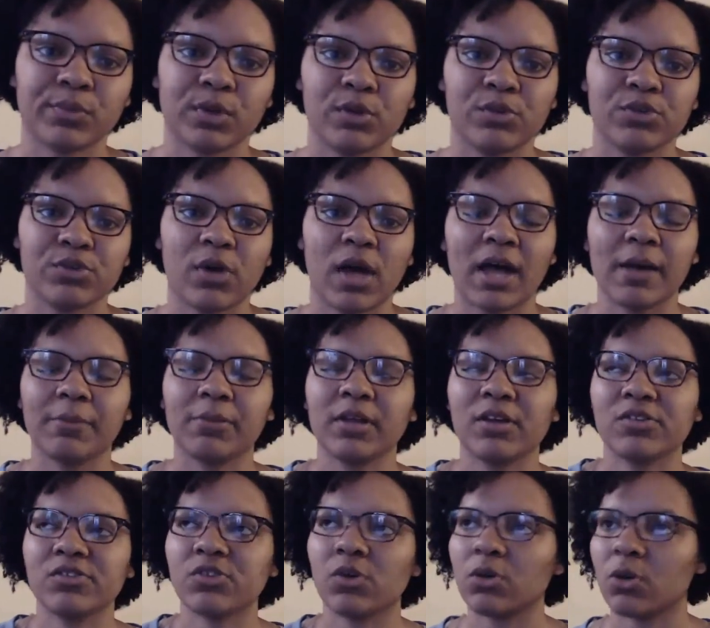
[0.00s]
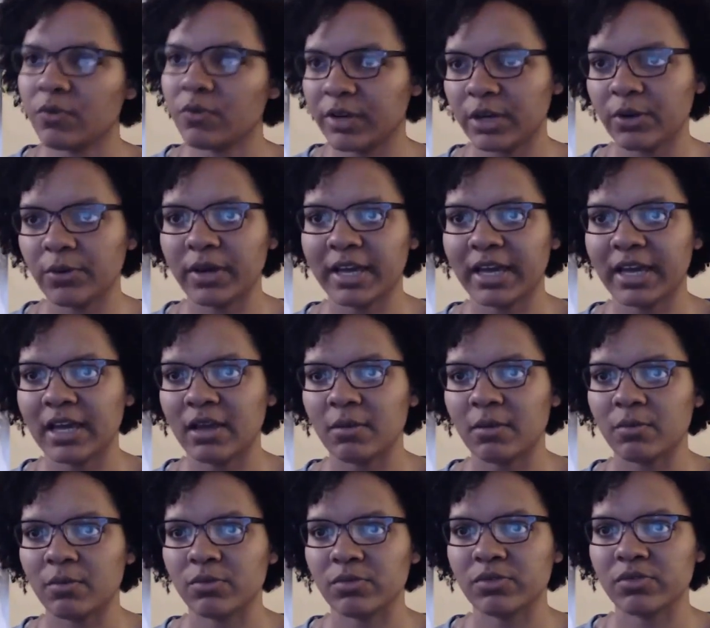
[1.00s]
So I play solo video
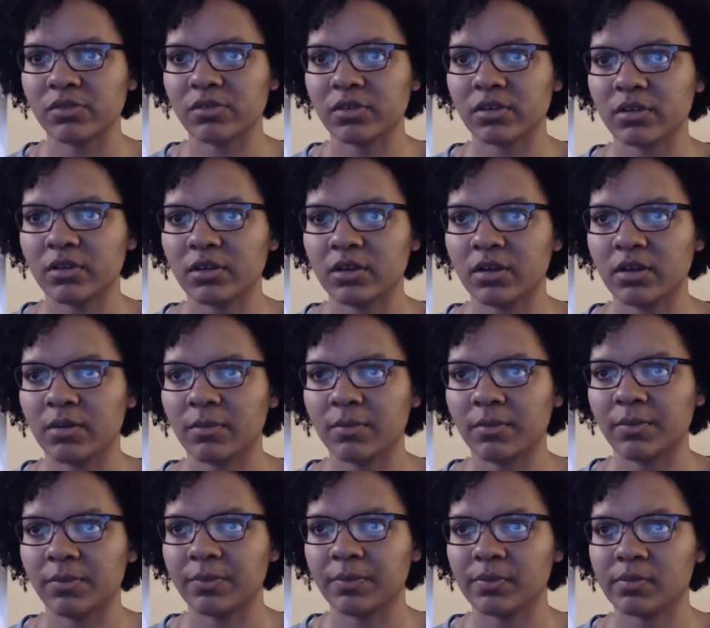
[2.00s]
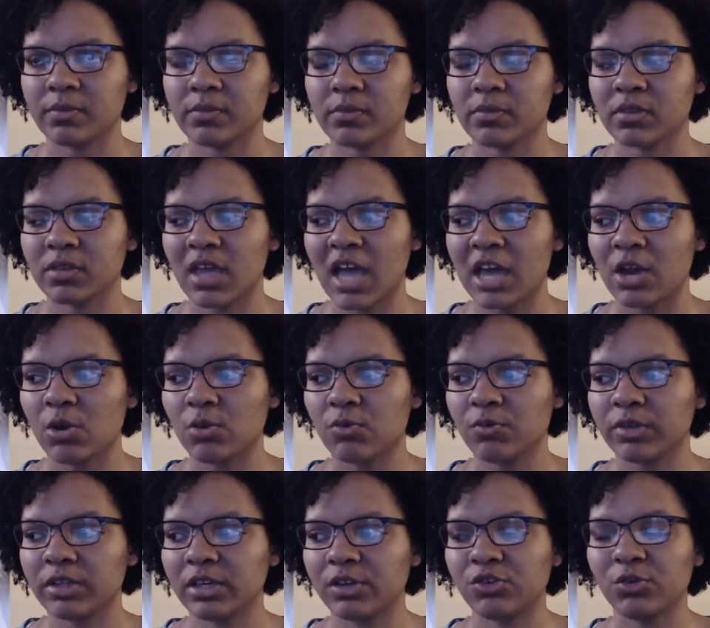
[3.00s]
games. I don't
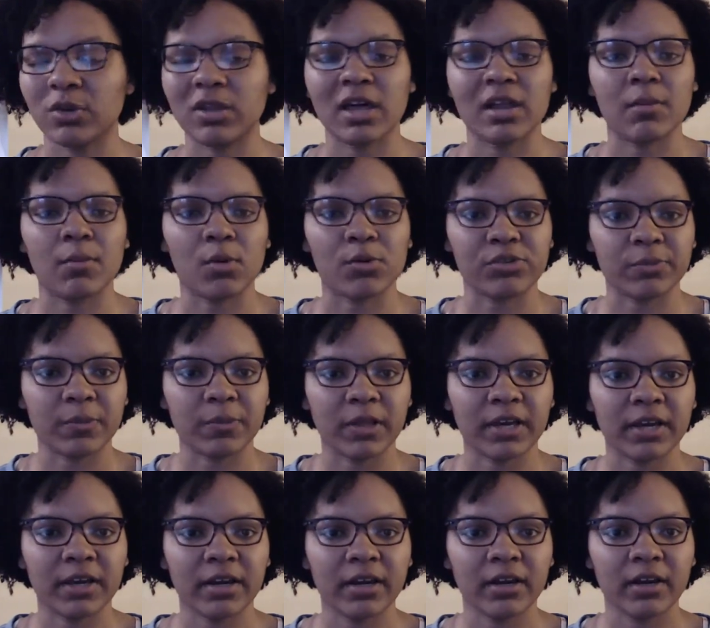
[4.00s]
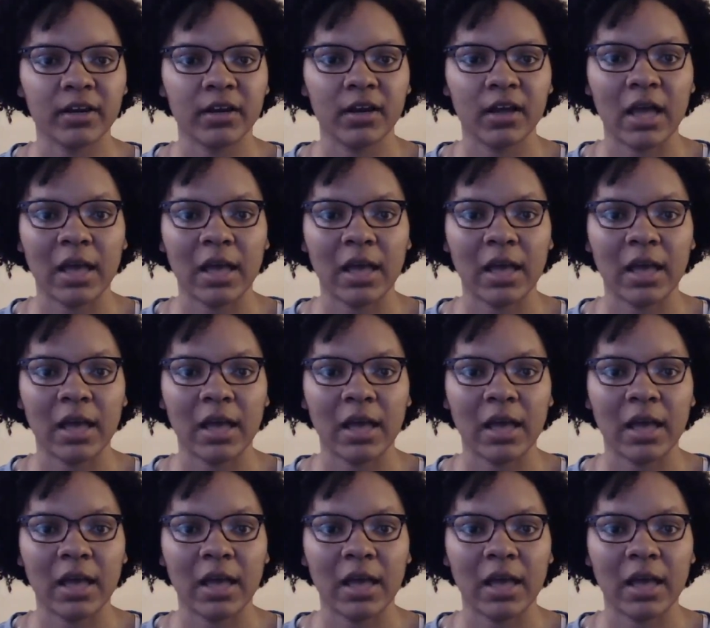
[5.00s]
really do a lot of multiplayer.